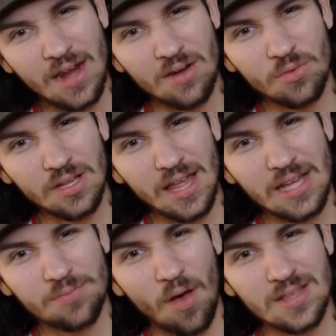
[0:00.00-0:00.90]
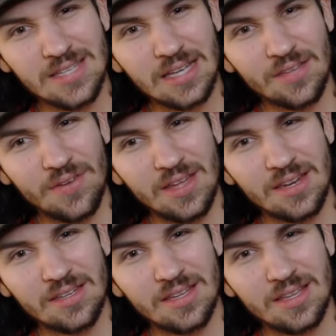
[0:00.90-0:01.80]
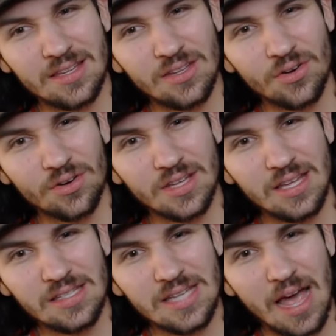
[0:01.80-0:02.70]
I didn't realize bots activated your King